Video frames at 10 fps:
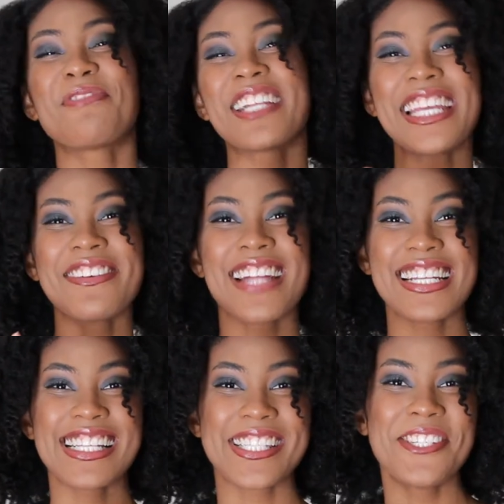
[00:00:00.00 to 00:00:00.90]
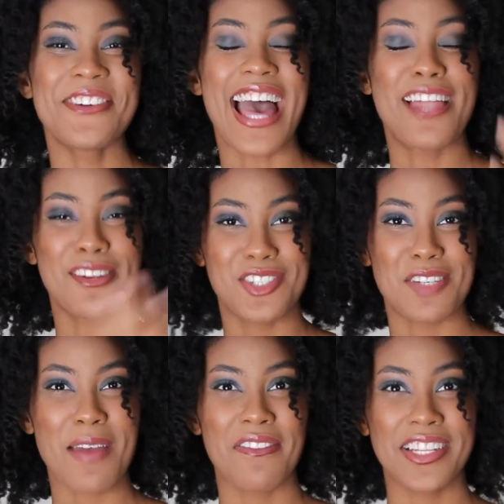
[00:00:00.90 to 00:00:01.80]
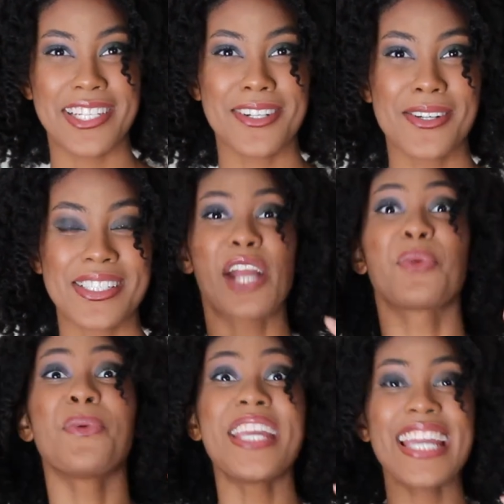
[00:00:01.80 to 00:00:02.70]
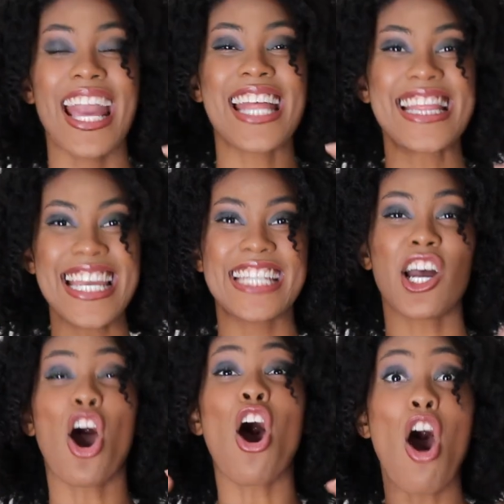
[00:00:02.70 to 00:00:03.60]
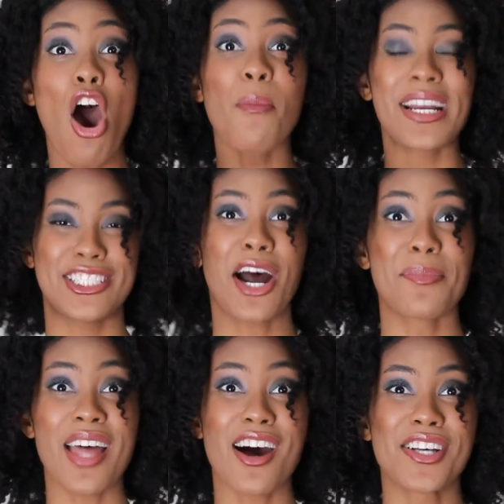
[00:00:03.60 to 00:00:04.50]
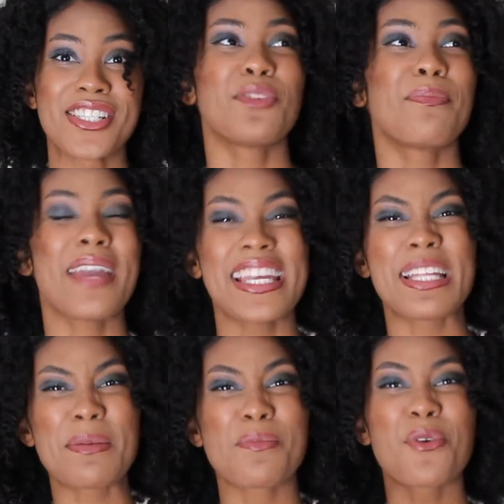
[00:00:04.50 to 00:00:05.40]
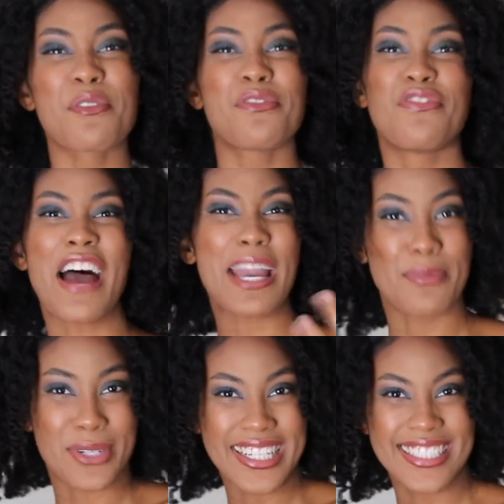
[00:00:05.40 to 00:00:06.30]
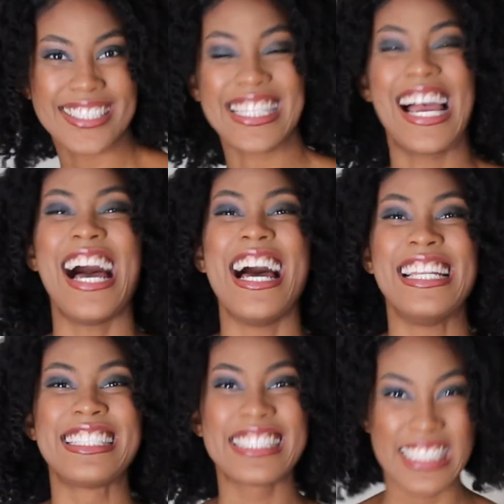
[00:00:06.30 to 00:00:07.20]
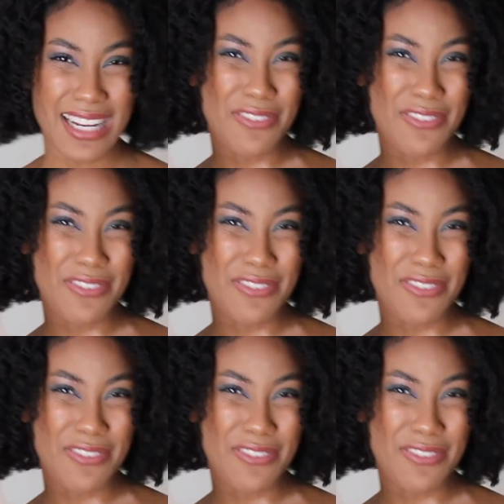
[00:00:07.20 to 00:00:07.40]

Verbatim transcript: Hopefully you like this new energy in my videos. I redid all my thumbnails to make them more vibrant and